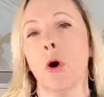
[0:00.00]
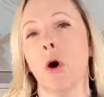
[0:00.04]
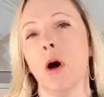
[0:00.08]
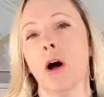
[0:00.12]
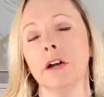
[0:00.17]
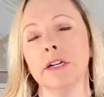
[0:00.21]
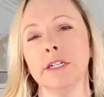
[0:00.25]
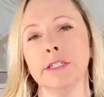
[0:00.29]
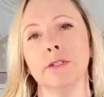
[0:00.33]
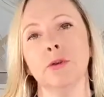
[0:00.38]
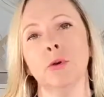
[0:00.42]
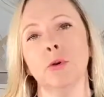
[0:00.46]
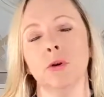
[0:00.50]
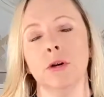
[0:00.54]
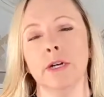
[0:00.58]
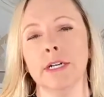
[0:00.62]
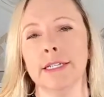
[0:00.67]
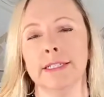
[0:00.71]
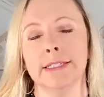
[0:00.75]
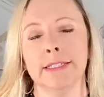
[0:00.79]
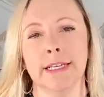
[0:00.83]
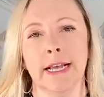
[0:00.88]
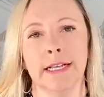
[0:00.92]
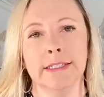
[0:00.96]

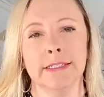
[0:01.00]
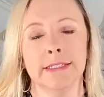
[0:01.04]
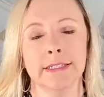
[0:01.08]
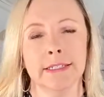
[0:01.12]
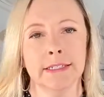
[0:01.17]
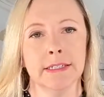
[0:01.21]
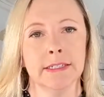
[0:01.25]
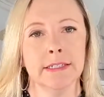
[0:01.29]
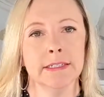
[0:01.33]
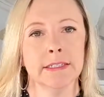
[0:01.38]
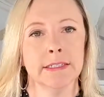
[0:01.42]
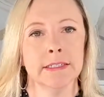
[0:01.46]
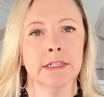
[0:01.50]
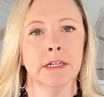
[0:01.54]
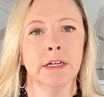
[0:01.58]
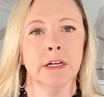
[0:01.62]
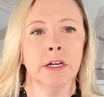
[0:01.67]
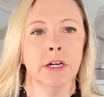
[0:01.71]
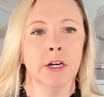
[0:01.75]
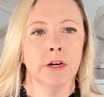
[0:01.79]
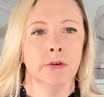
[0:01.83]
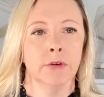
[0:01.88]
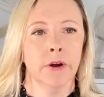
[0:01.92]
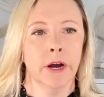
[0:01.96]
auditory senses,
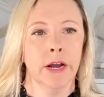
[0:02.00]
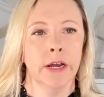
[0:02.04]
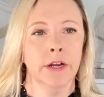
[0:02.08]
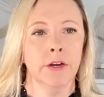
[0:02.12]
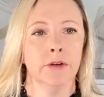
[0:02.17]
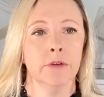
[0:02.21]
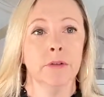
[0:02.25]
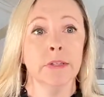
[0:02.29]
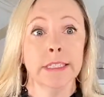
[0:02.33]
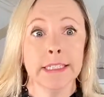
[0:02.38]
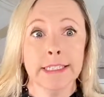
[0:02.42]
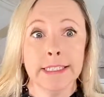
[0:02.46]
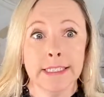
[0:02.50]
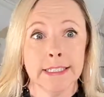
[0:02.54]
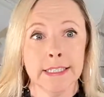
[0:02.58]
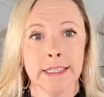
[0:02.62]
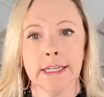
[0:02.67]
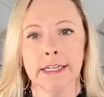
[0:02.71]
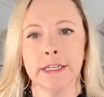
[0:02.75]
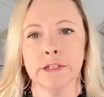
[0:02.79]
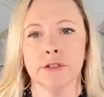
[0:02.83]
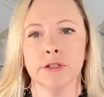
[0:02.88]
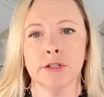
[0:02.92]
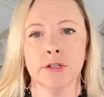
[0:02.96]
right? You're
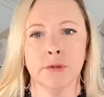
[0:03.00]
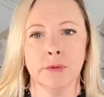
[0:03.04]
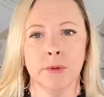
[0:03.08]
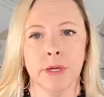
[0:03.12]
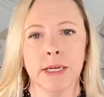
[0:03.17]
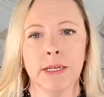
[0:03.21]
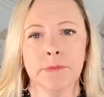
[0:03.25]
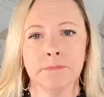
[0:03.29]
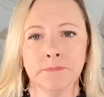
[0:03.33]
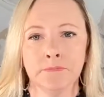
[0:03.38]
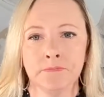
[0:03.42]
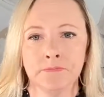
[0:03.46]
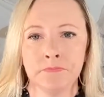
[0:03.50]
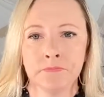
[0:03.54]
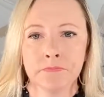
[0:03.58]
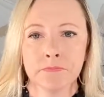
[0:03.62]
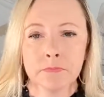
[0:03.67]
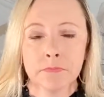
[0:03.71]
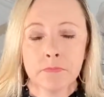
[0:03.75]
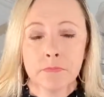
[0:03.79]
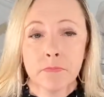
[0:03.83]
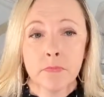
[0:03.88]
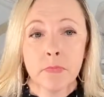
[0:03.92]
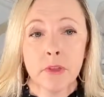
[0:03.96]
listening to it.
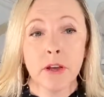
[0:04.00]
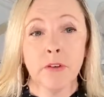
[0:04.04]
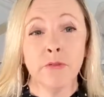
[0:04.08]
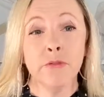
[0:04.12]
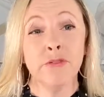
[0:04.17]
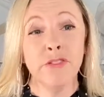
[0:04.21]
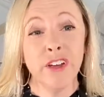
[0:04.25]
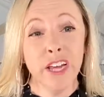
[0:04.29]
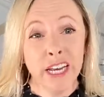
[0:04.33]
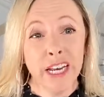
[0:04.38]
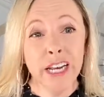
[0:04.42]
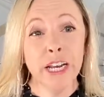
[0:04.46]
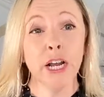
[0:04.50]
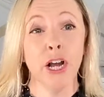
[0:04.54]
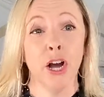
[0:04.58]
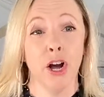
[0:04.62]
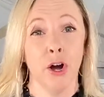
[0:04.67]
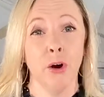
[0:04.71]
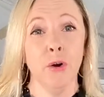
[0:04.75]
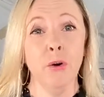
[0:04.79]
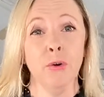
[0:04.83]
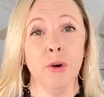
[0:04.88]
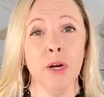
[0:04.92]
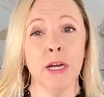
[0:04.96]

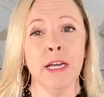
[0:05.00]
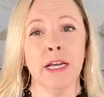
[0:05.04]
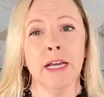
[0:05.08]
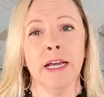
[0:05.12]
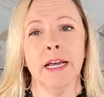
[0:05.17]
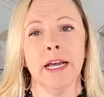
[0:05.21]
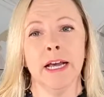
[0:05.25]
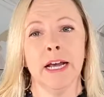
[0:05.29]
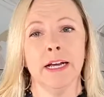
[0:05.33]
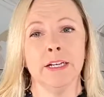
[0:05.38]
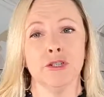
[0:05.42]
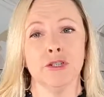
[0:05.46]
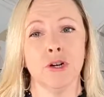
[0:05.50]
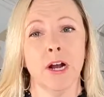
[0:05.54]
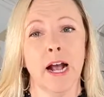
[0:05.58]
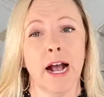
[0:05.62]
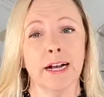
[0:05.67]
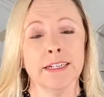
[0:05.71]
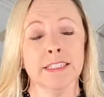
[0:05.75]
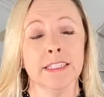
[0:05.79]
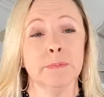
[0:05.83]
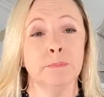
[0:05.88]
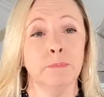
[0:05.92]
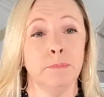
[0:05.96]
Video
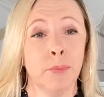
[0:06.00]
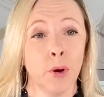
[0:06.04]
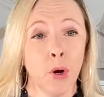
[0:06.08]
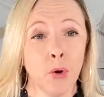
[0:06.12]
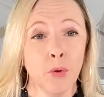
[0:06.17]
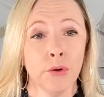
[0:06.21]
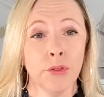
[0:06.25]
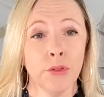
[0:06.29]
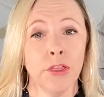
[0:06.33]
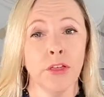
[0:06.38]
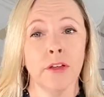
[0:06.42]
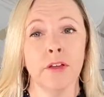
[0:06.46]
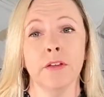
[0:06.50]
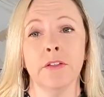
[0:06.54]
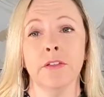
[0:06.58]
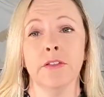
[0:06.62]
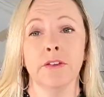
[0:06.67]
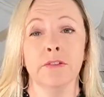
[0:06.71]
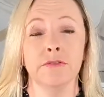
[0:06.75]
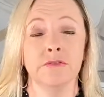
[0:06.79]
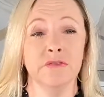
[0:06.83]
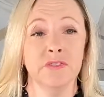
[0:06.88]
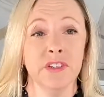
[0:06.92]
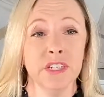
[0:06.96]
attracts both
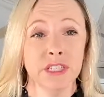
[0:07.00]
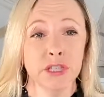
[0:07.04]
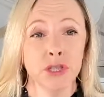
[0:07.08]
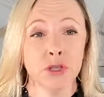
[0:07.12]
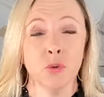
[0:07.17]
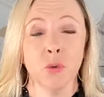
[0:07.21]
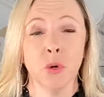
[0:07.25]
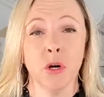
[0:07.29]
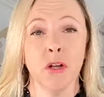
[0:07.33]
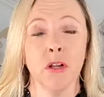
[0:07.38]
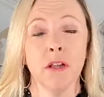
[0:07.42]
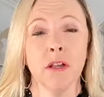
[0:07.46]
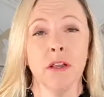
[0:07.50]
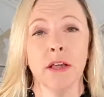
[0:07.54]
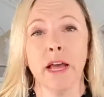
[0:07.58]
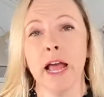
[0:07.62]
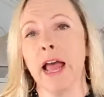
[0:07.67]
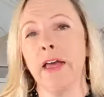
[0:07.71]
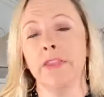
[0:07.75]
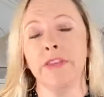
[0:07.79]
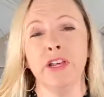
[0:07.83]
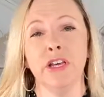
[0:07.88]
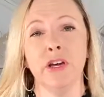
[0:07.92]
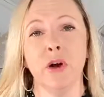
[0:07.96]
the visual
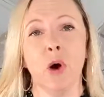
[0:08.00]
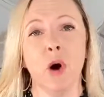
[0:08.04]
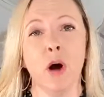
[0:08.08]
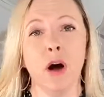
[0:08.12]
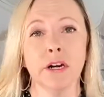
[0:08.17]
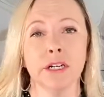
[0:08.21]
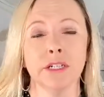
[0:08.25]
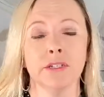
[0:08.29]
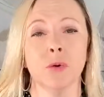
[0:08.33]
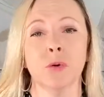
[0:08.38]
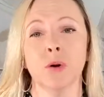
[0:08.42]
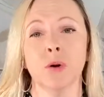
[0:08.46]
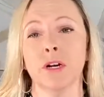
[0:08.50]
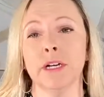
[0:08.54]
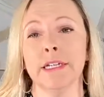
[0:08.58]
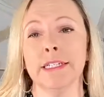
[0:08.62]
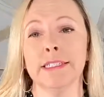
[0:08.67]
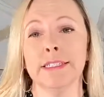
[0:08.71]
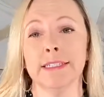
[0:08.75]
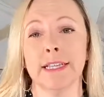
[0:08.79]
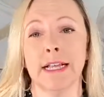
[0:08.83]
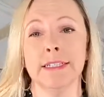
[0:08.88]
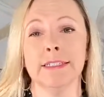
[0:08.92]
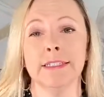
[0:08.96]
and the auditory
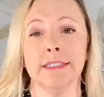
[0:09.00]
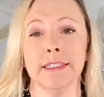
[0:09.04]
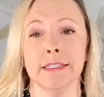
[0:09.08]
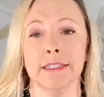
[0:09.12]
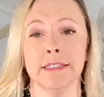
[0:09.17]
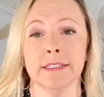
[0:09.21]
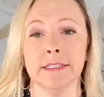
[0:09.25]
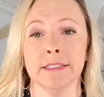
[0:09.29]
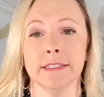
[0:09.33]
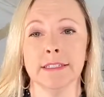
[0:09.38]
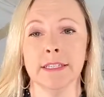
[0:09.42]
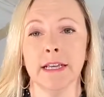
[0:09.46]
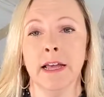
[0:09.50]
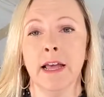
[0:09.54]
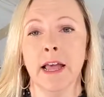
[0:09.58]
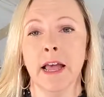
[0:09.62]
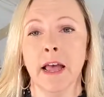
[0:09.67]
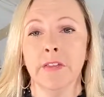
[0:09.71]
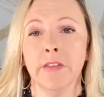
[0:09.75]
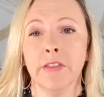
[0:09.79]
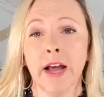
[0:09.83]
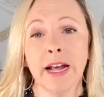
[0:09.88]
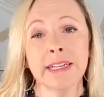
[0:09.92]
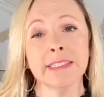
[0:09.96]
senses.
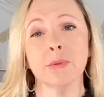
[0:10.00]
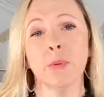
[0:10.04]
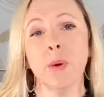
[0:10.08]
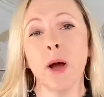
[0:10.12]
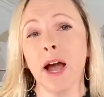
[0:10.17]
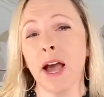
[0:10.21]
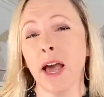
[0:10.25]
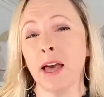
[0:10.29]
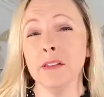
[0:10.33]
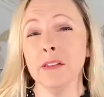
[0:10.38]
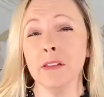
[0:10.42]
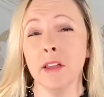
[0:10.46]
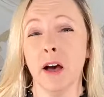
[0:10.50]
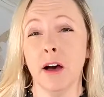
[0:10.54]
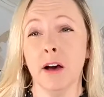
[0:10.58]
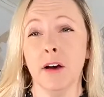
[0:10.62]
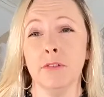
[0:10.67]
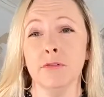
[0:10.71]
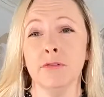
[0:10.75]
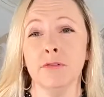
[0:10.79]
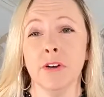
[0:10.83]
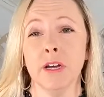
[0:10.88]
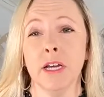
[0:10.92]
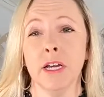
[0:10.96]
That's why I
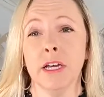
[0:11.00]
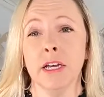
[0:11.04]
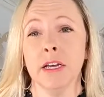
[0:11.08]
love